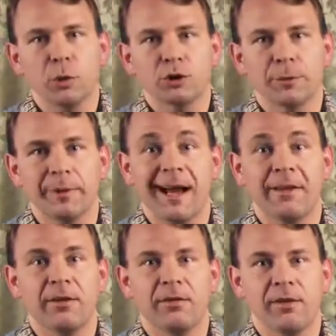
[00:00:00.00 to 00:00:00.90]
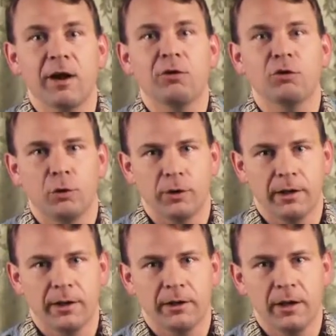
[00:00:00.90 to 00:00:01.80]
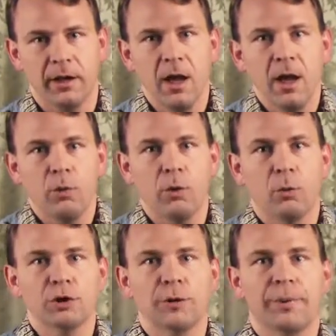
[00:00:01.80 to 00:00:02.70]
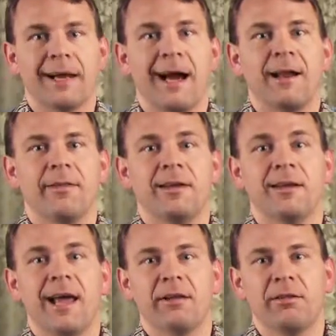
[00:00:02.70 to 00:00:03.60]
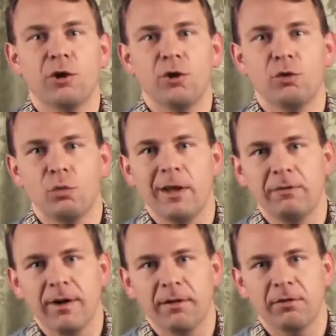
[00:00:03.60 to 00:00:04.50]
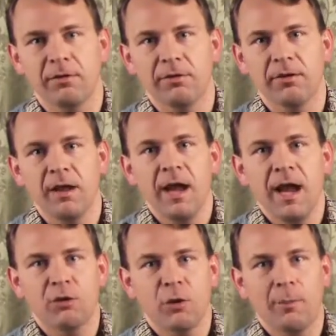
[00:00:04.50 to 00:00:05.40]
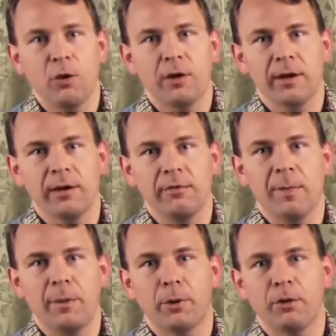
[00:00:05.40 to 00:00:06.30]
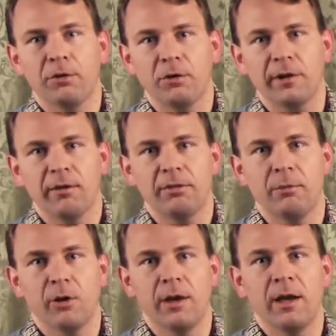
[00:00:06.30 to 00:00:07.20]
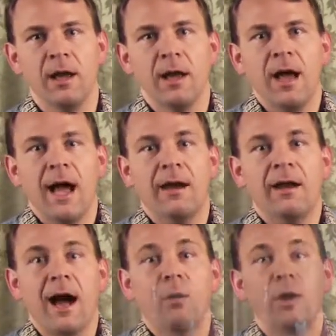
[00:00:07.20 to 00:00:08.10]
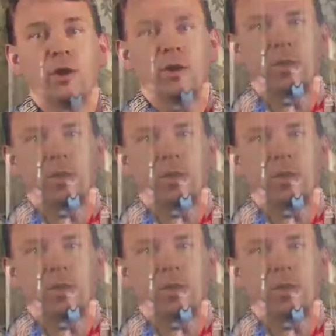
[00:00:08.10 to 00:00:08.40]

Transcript: worship a God that is extraordinary. We worship a God that delights to use weak vessels. And so I'm going to give you my personal testimony, and I want you